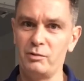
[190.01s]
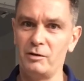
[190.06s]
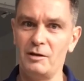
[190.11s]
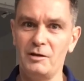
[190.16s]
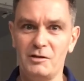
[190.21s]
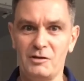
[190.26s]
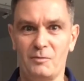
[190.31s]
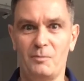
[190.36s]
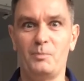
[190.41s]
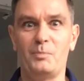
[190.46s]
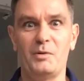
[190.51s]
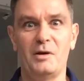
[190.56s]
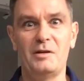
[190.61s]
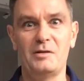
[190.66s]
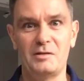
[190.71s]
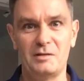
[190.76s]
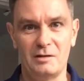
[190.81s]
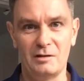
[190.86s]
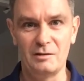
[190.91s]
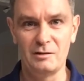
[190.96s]
please, the
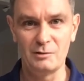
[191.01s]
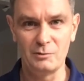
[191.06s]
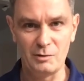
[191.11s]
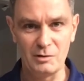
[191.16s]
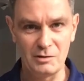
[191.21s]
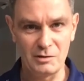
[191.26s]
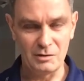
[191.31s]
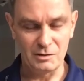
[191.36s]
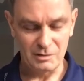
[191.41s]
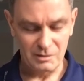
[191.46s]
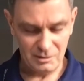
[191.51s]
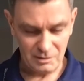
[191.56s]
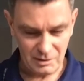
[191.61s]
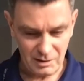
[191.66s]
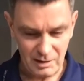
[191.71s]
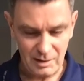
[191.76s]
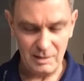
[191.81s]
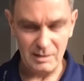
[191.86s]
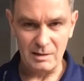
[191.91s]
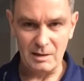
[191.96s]
best thing you can do is just
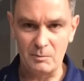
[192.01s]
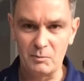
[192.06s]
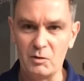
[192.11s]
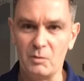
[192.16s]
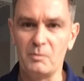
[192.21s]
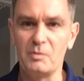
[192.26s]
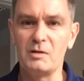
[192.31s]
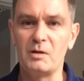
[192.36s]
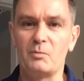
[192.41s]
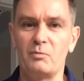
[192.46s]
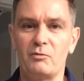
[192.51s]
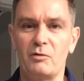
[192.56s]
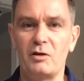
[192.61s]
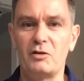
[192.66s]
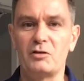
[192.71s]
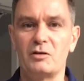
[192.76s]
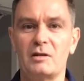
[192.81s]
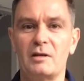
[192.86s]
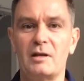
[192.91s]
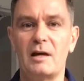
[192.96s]
test the abdominal
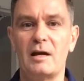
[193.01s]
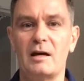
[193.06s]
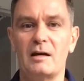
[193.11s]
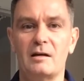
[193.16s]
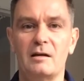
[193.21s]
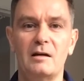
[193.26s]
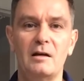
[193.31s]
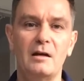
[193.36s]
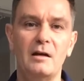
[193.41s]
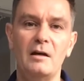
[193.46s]
separation now,